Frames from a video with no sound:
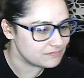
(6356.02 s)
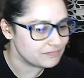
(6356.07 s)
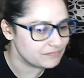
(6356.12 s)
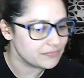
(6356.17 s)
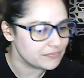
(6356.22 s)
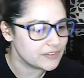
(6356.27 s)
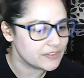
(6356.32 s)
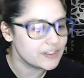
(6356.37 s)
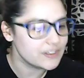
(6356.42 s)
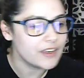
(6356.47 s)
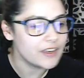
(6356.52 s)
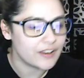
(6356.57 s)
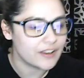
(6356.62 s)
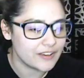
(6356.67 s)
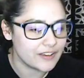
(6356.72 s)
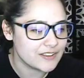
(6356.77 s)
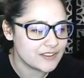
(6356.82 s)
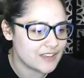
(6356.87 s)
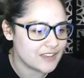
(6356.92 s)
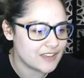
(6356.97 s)
Yeah,
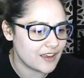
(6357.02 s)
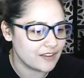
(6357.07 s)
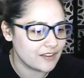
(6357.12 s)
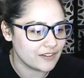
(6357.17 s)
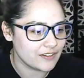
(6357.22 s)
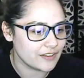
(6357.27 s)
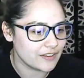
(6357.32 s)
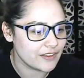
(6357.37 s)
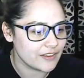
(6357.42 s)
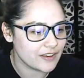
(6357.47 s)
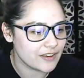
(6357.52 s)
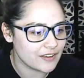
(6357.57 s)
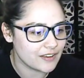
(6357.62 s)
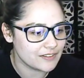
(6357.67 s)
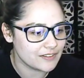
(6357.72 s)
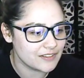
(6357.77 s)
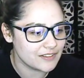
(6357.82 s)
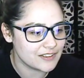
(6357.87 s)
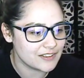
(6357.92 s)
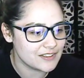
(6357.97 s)
exactly. Like
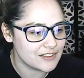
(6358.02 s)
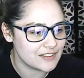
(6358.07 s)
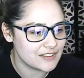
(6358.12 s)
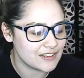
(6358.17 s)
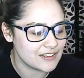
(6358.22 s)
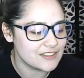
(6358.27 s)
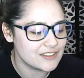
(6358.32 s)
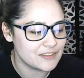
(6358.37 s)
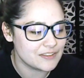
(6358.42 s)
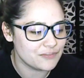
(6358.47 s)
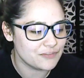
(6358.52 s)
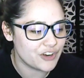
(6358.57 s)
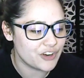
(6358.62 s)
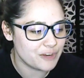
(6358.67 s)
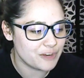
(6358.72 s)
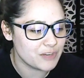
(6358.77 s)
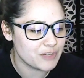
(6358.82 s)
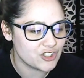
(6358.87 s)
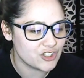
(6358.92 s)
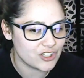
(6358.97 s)
it's very
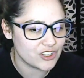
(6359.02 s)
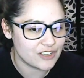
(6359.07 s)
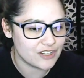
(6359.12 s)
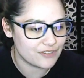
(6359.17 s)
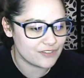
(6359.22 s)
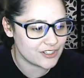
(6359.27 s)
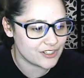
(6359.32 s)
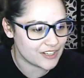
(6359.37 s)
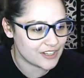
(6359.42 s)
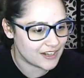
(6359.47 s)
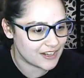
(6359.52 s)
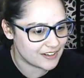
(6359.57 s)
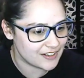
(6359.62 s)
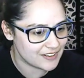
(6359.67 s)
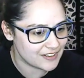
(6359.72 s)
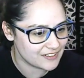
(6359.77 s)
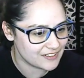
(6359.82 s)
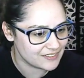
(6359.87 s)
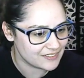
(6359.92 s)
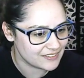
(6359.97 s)
much a give or take.
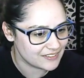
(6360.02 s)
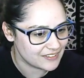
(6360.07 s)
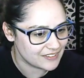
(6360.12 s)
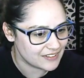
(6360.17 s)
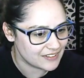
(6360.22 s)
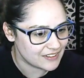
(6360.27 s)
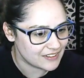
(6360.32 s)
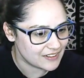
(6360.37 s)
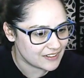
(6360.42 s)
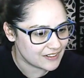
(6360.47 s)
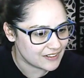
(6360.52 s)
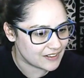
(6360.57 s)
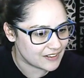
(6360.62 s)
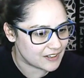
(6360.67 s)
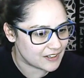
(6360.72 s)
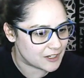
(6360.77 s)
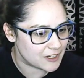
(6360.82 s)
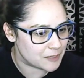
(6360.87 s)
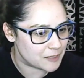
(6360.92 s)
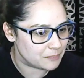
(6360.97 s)

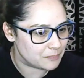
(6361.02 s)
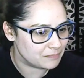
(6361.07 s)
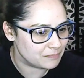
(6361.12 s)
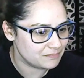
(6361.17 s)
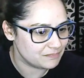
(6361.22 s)
Um